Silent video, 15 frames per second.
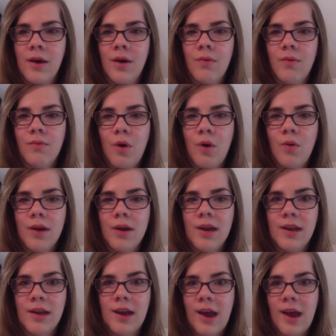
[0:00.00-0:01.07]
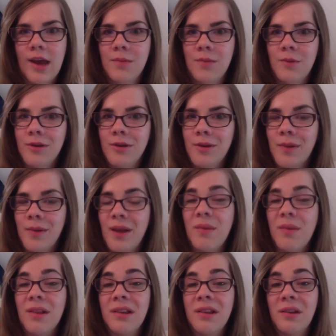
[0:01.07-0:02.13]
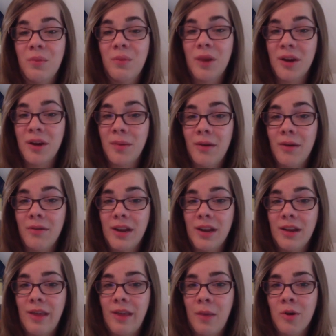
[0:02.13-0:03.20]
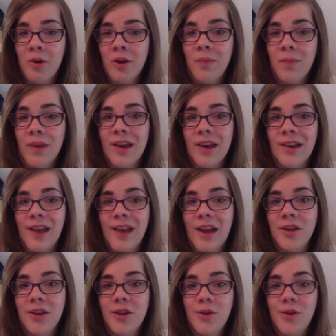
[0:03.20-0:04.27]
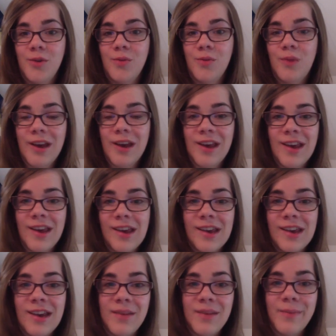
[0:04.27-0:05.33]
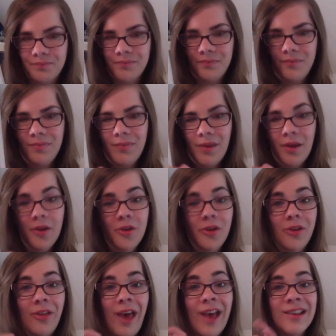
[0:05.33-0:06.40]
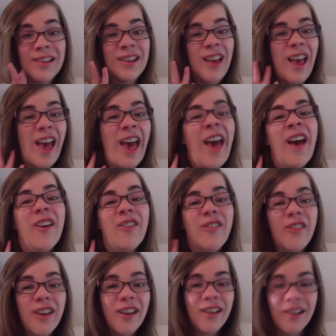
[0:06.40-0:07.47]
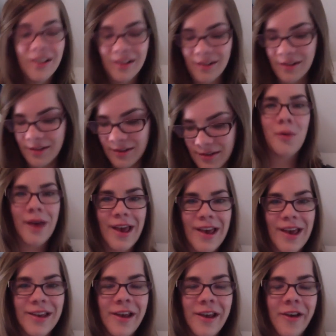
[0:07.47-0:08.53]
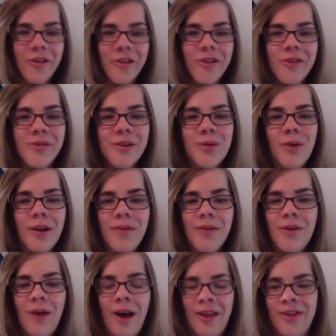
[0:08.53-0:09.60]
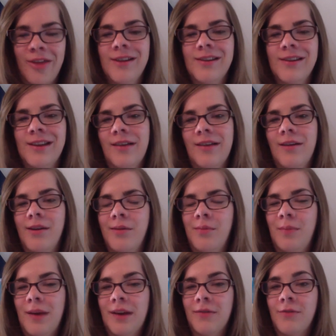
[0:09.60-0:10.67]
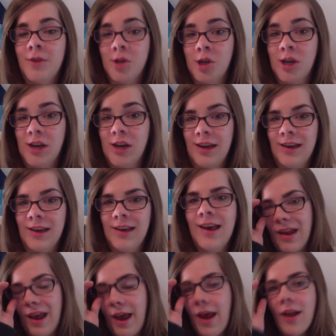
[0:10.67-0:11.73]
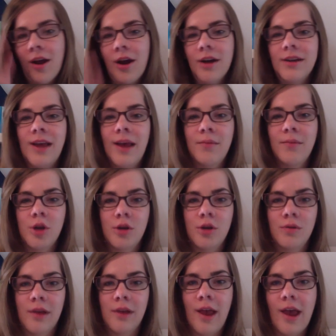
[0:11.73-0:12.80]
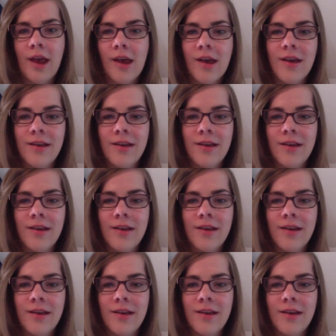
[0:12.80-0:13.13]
wrote Eating Animals, but I'm a little weary about reading that book because I do eat meat. So that's F. Okay, so there was quite a few authors that I could have picked for G. I had a hard time choosing,